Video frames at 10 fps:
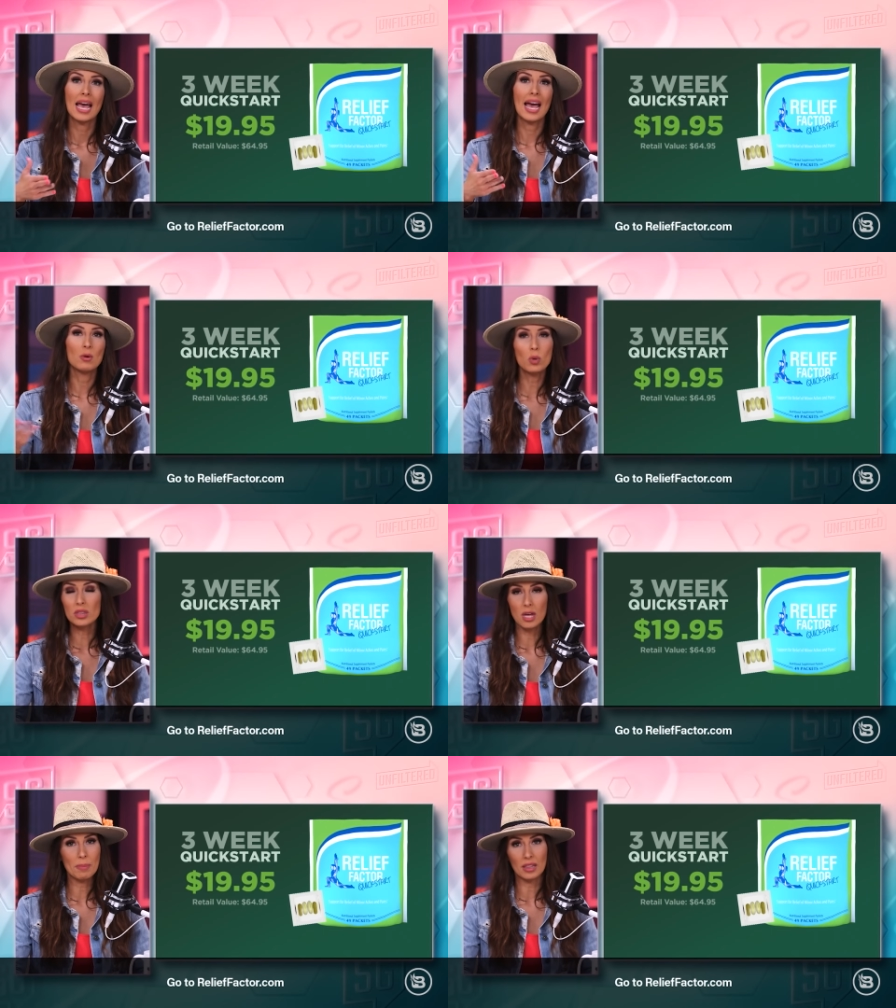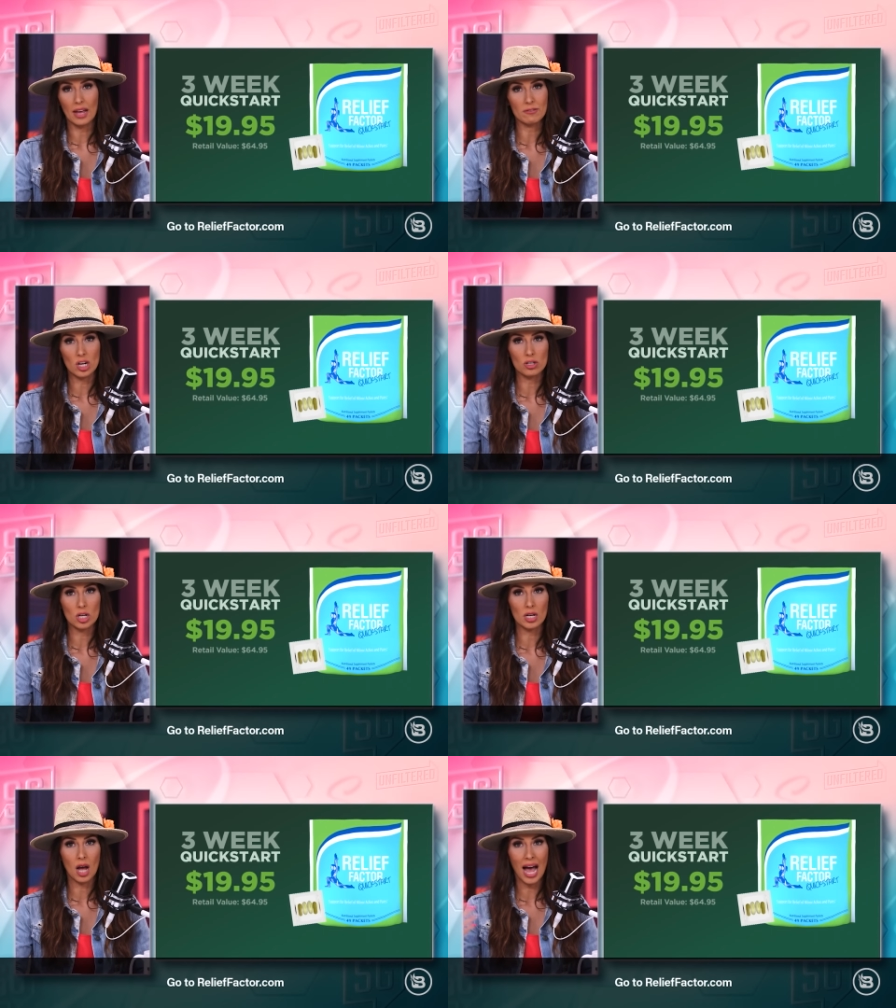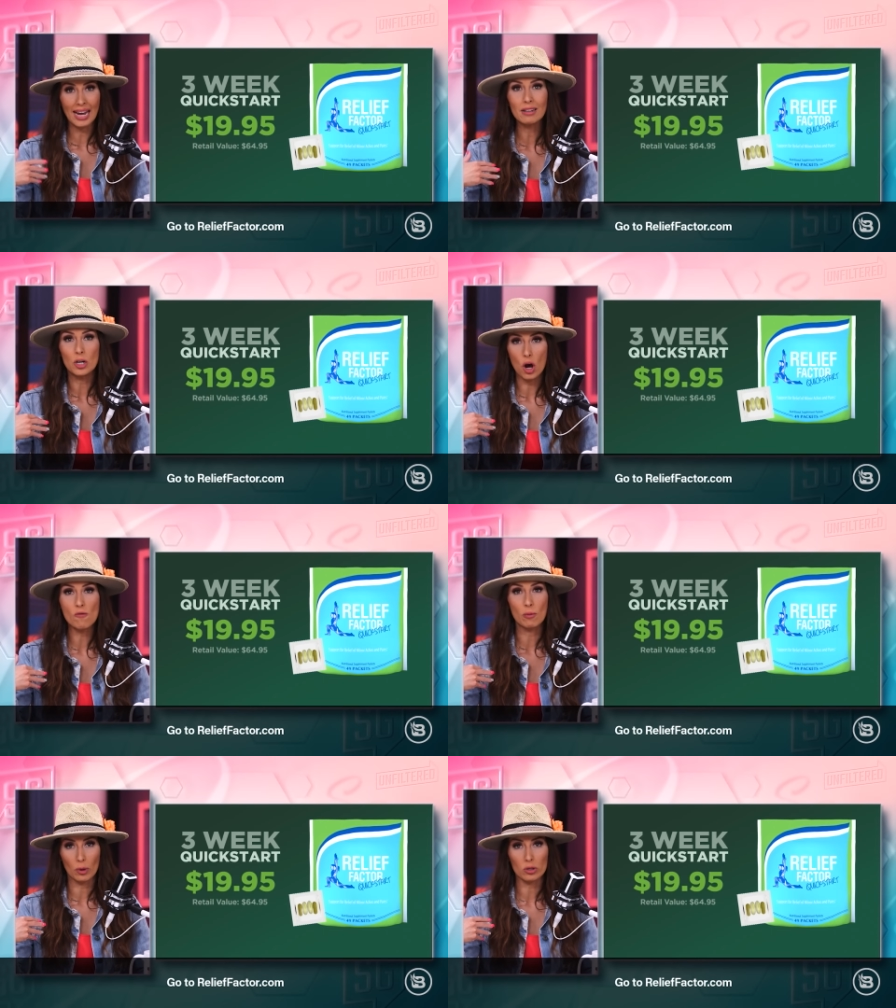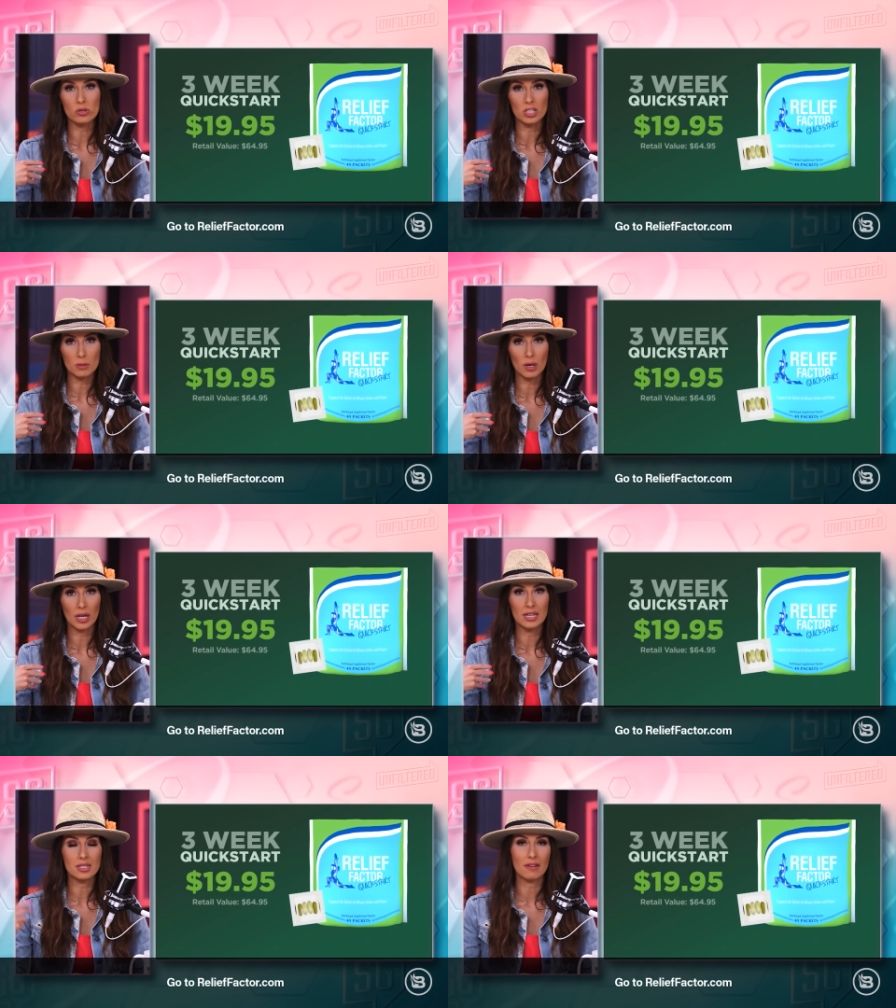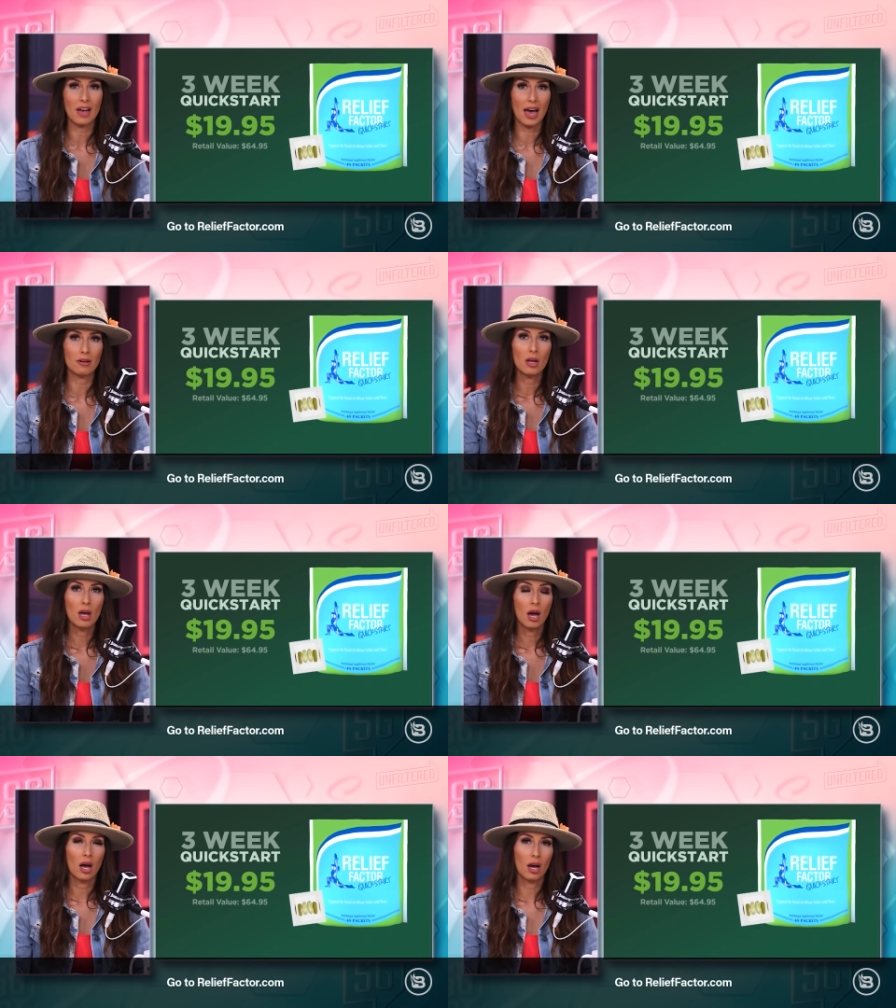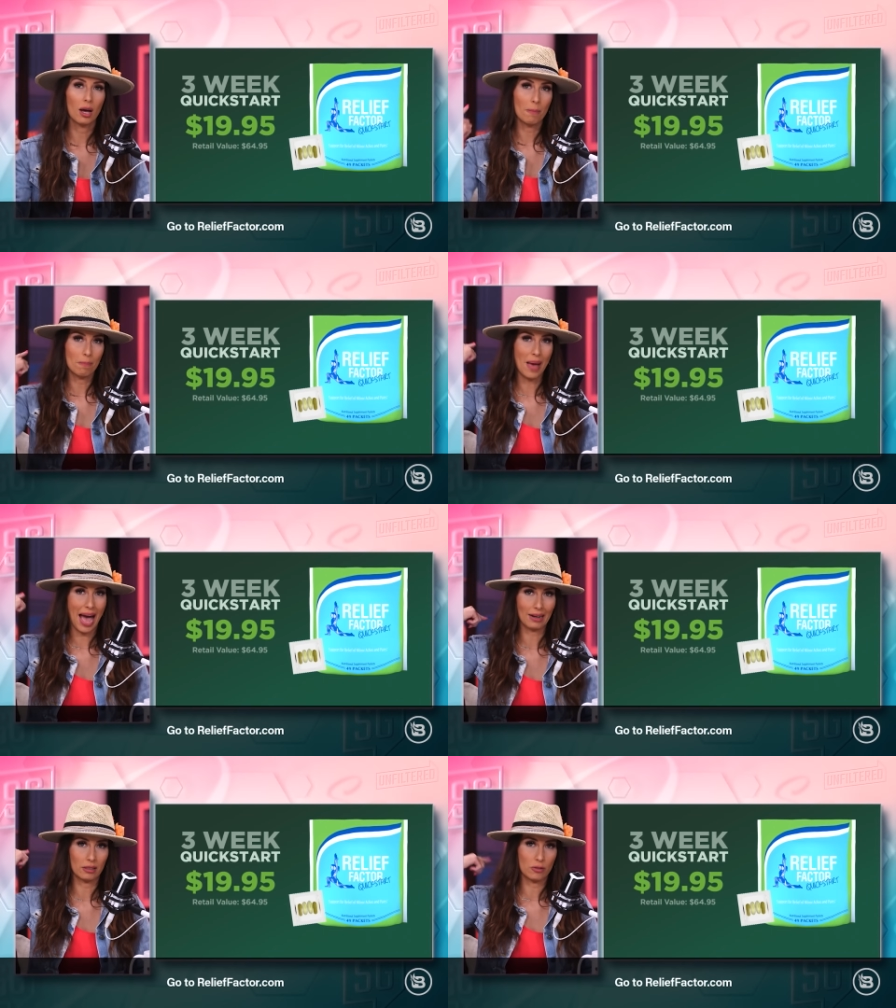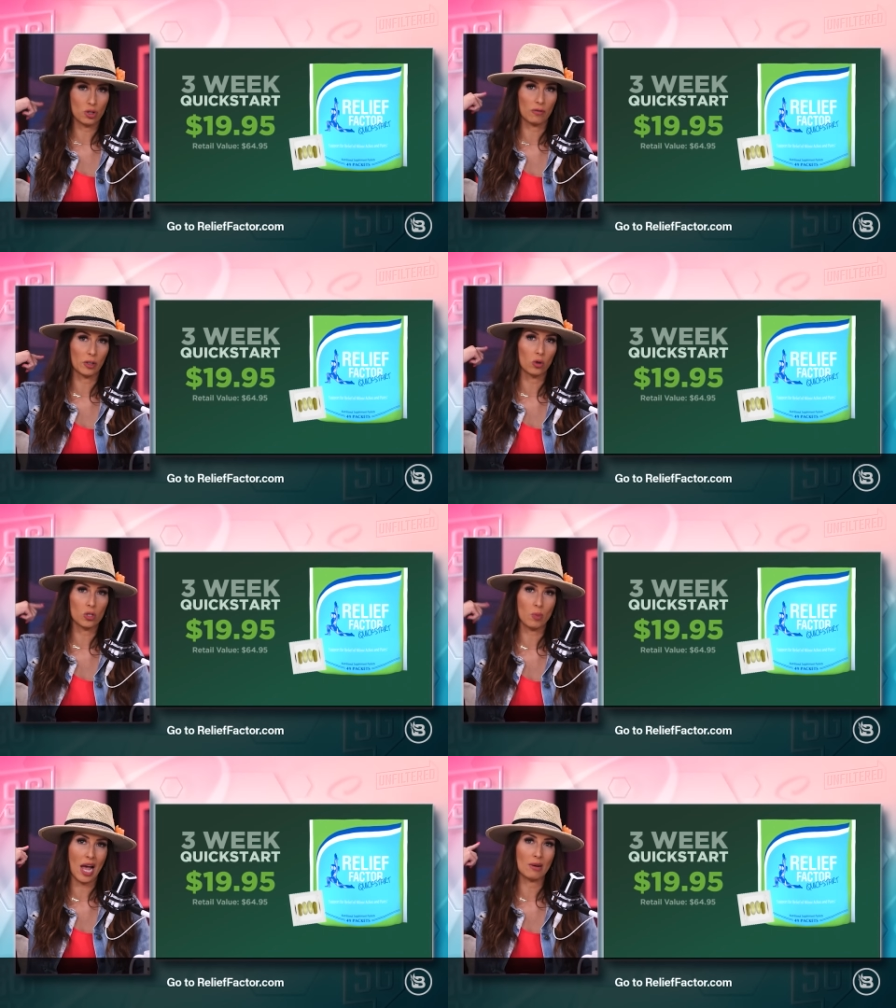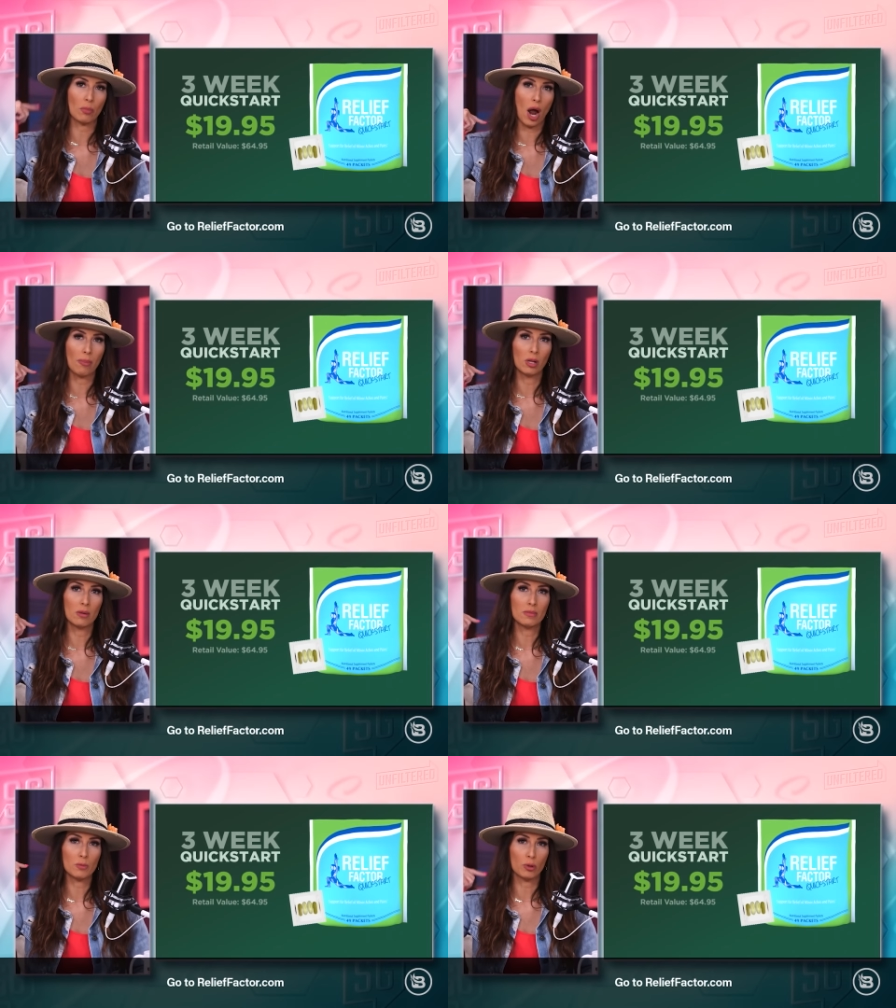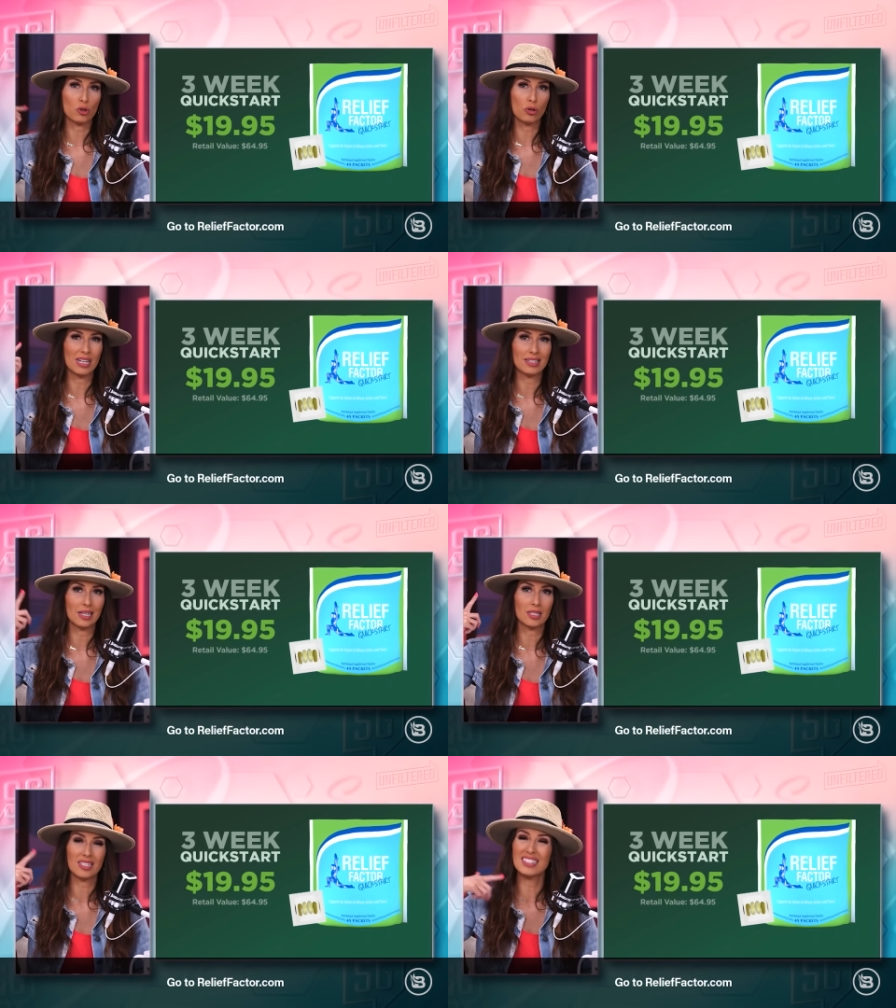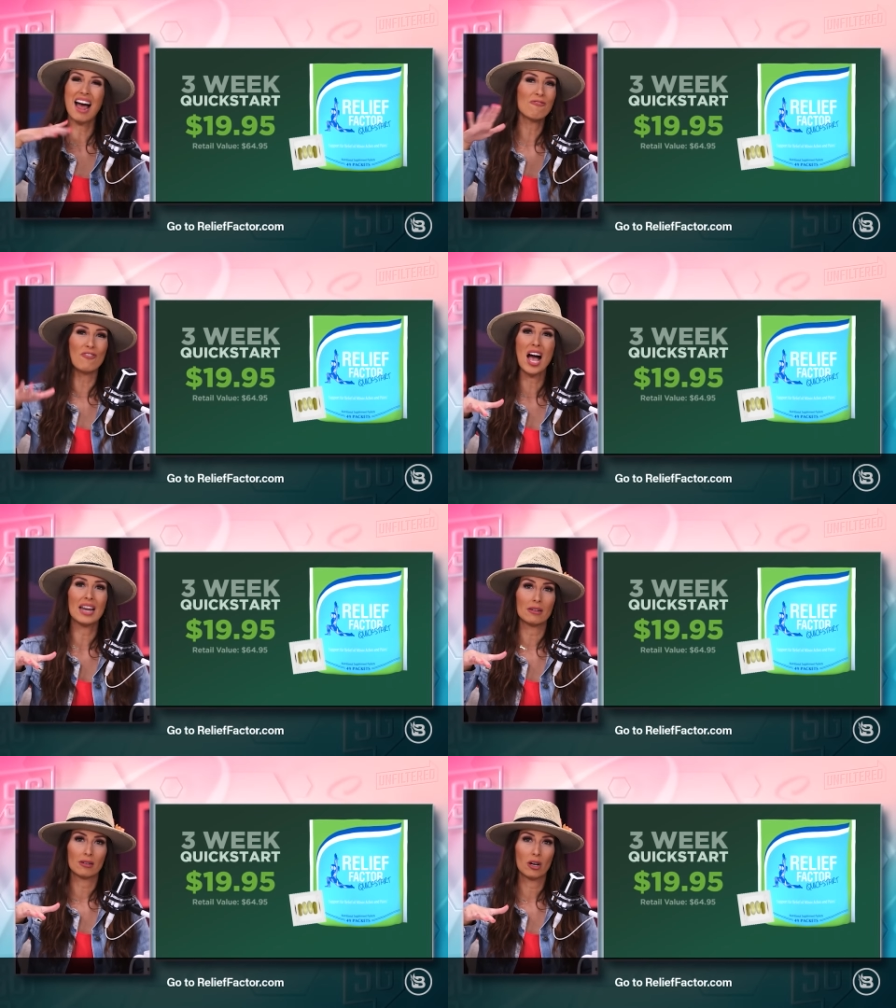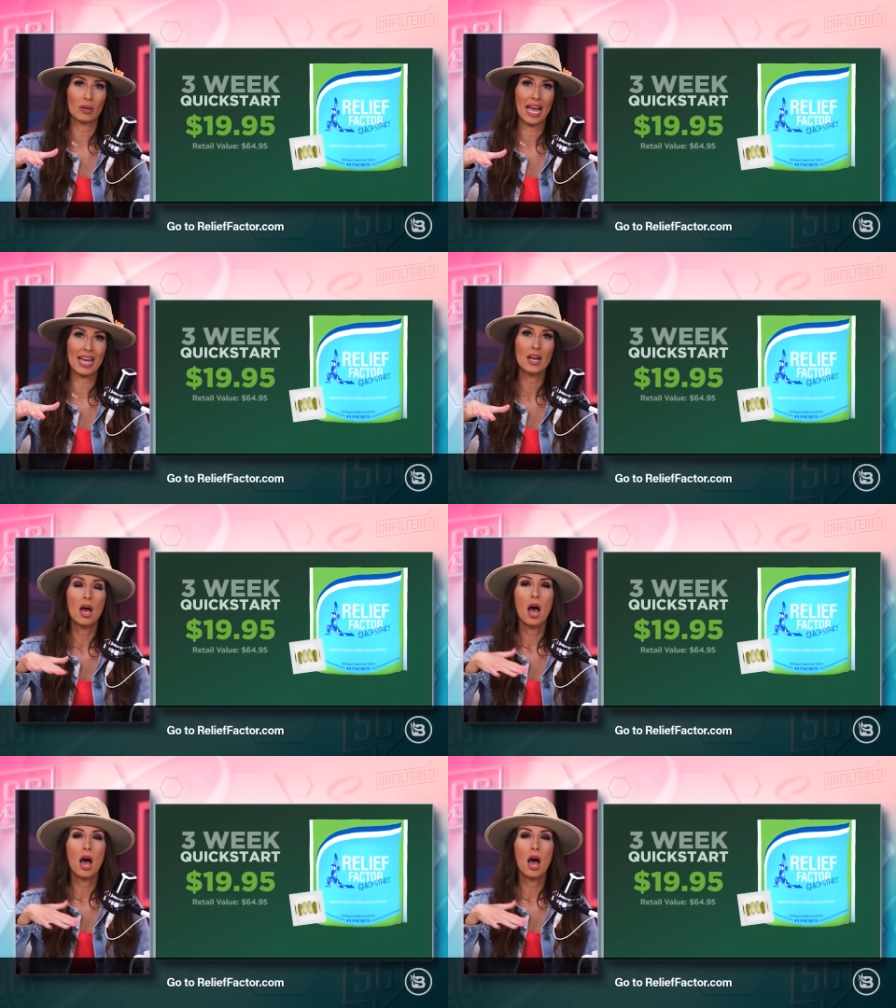And wouldn't that be life-changing? I know from personal experience, I've had back, cervical, spine problems, protruding discs. Not fun, okay?